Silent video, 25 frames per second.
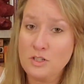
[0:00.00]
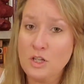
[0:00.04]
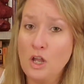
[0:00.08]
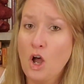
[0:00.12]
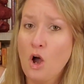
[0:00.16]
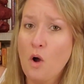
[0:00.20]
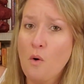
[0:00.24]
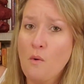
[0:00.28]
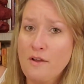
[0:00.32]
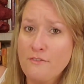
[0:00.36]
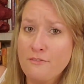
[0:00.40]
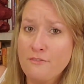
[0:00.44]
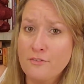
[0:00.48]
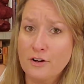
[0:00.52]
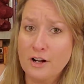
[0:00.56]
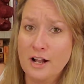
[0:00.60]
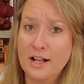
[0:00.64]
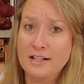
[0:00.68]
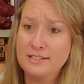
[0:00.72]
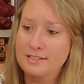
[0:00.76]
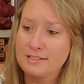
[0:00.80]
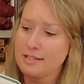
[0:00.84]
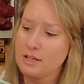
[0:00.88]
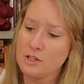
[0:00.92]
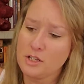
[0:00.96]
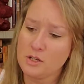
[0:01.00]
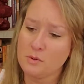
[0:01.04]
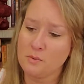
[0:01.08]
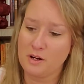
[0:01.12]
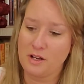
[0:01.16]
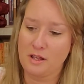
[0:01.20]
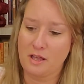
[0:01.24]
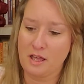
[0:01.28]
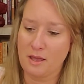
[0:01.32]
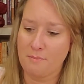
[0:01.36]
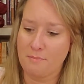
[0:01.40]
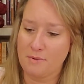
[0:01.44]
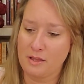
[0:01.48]
Oh, I forgot to tell you
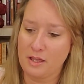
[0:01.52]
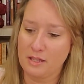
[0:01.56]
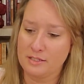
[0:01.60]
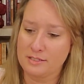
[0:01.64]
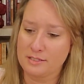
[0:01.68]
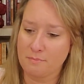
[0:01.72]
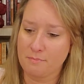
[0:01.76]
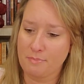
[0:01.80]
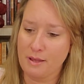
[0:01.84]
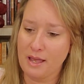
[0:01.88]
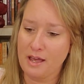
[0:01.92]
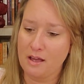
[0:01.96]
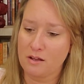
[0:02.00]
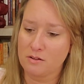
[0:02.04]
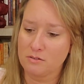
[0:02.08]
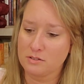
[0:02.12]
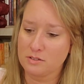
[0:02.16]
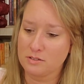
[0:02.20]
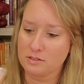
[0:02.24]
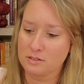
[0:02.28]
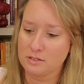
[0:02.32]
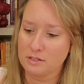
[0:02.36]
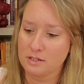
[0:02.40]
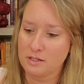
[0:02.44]
what it's about.